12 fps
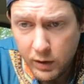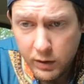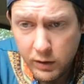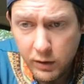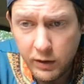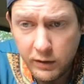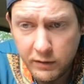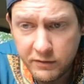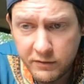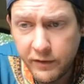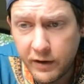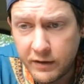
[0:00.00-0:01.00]
you're going to
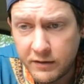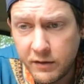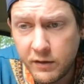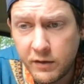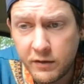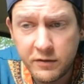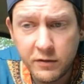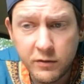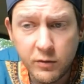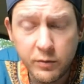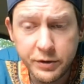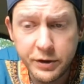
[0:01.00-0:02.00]
lose friends. Your inner
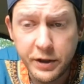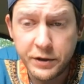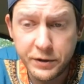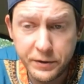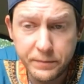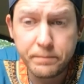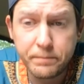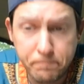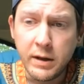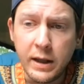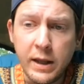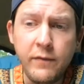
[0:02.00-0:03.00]
circle will change.
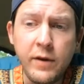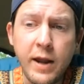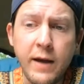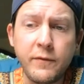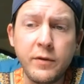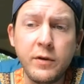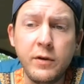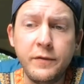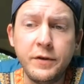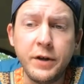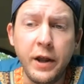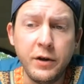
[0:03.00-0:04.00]
Even after
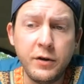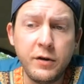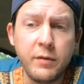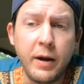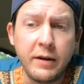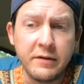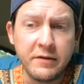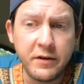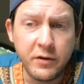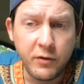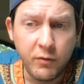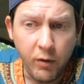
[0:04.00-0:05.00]
you've changed your
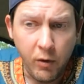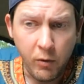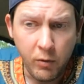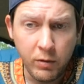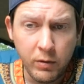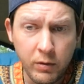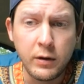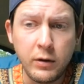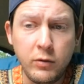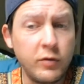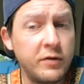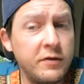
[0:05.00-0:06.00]
mindset to grow,
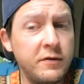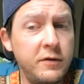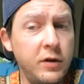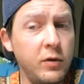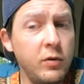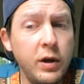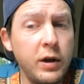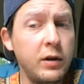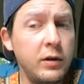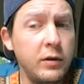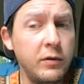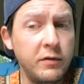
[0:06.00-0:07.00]
you're still
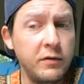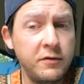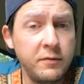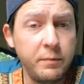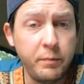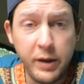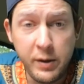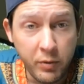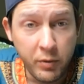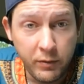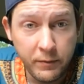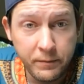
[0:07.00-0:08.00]
gonna lose
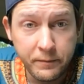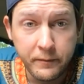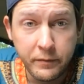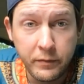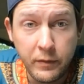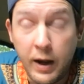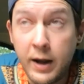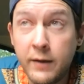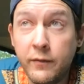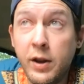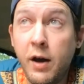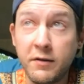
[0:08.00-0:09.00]
people. I
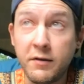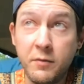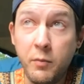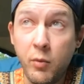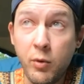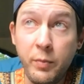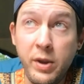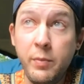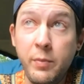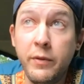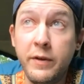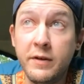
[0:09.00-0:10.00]
have lost more
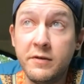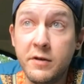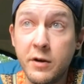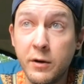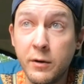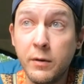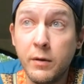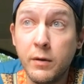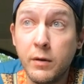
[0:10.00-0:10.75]
people this year